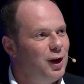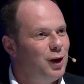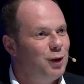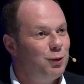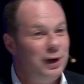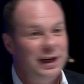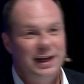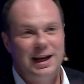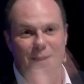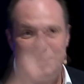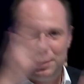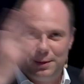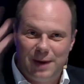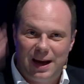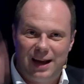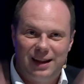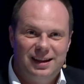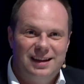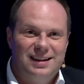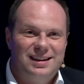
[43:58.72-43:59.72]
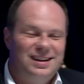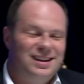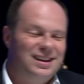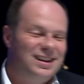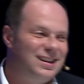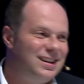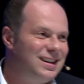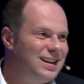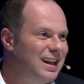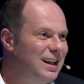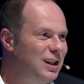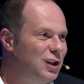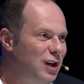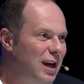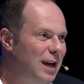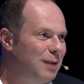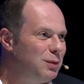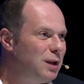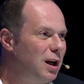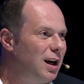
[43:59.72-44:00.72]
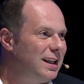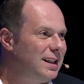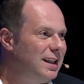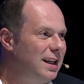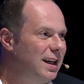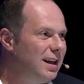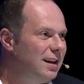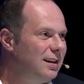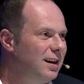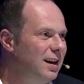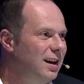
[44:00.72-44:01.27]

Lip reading: read up about this T-shaped idea,